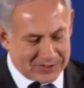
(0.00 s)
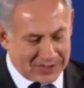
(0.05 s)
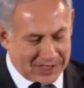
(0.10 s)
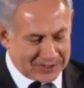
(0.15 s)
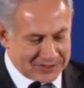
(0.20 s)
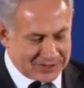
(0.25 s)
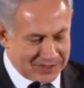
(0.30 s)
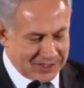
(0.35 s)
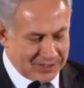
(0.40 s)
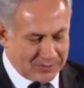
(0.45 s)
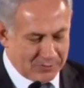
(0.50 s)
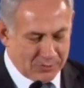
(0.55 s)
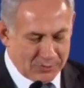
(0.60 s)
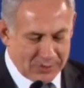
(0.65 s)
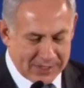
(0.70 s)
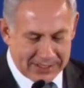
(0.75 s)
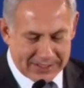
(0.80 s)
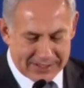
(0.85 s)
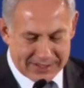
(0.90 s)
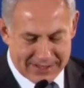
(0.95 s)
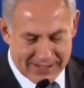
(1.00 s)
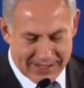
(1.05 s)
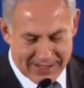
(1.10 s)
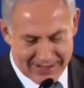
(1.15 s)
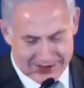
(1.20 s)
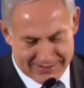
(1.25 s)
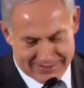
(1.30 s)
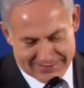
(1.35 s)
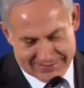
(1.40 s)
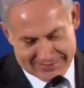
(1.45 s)
to actually read
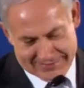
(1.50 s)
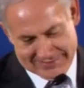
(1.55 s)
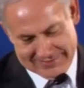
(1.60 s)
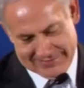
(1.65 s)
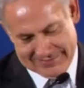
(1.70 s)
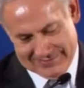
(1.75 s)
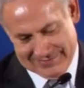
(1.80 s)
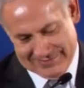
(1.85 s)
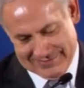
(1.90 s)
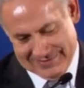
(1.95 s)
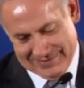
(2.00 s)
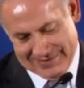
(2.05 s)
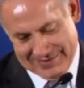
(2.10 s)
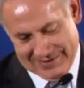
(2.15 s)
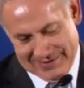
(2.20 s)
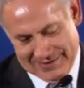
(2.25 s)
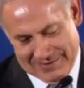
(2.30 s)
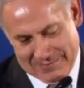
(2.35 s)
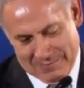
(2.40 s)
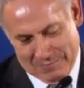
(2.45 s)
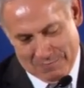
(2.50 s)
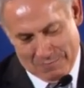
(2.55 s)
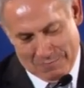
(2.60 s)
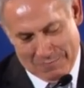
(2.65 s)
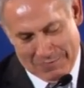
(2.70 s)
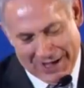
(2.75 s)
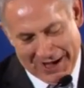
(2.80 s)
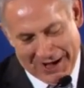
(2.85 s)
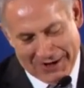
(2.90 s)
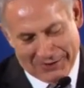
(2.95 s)
that
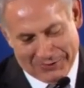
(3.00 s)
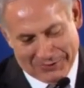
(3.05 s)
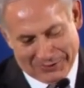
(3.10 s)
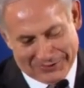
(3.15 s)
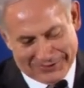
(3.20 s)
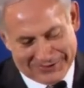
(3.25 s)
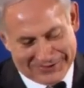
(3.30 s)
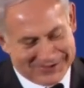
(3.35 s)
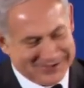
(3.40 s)
bio.